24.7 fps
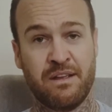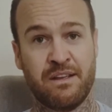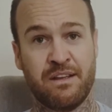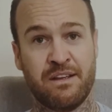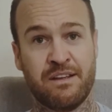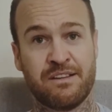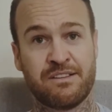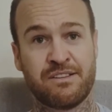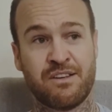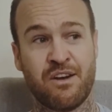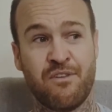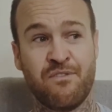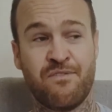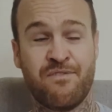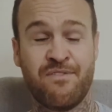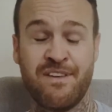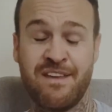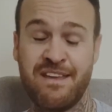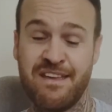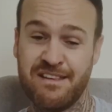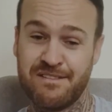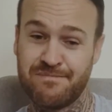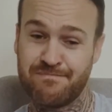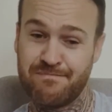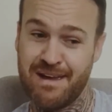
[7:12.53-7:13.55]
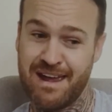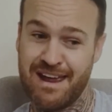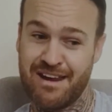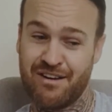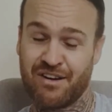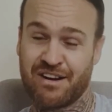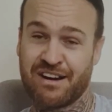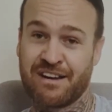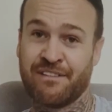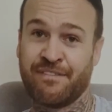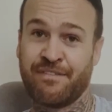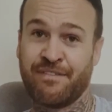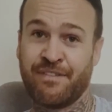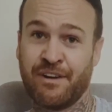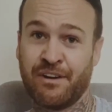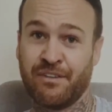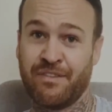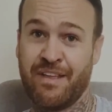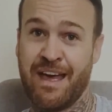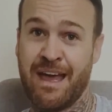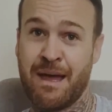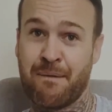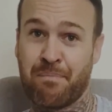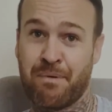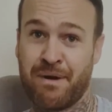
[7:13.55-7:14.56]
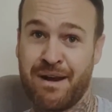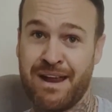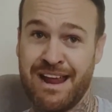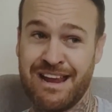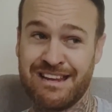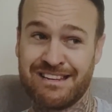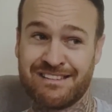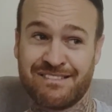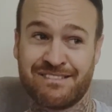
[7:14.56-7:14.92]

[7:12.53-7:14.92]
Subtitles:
So these men, I could feel that apprehension.